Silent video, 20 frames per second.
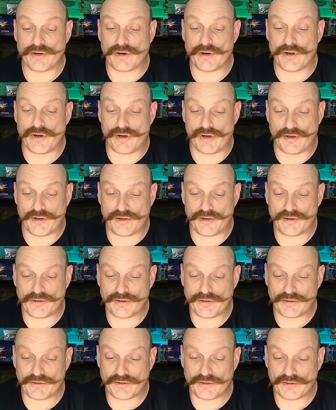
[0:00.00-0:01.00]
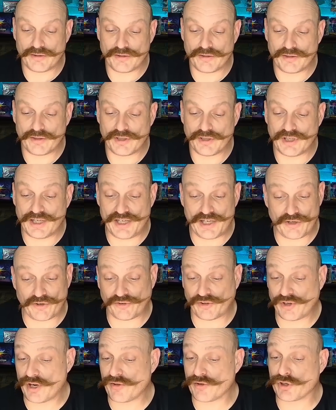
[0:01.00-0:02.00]
Oh. And here's
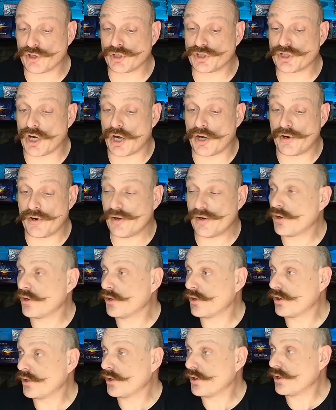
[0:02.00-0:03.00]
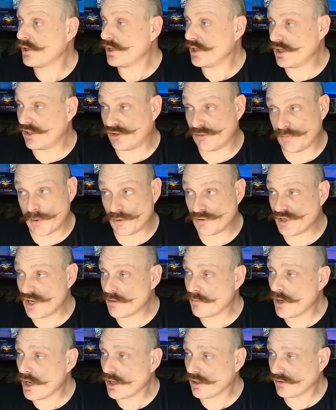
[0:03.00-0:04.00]
another good card. It's the good Aragorn. It's about
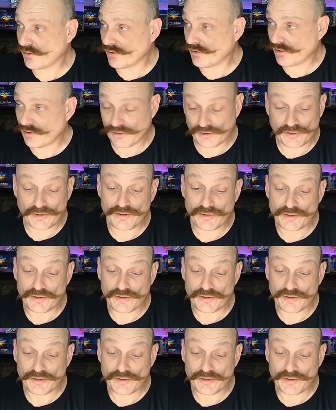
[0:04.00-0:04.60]
10 bucks.